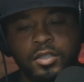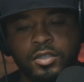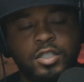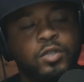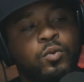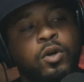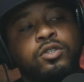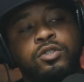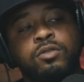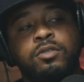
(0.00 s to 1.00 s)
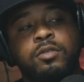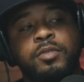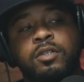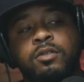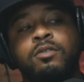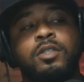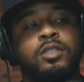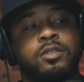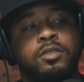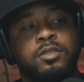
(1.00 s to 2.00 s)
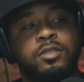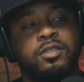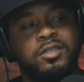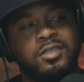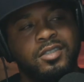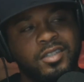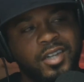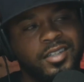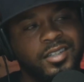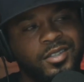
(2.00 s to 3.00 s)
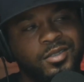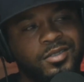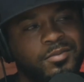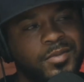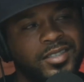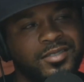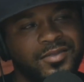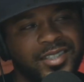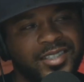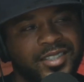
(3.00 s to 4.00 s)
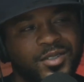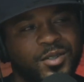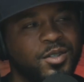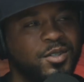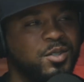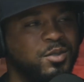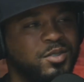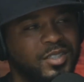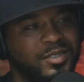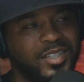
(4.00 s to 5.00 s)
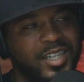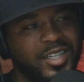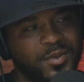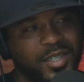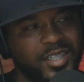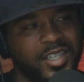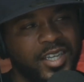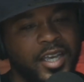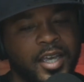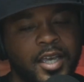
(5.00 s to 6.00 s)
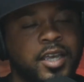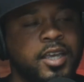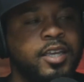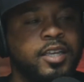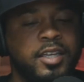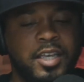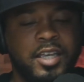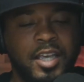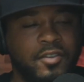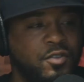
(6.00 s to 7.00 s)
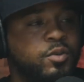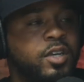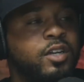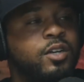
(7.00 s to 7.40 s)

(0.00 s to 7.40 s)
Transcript: She wants you to be on. Mm-hmm. Like the dude she messing with, or right, the dude she dealing right, with. Right if you get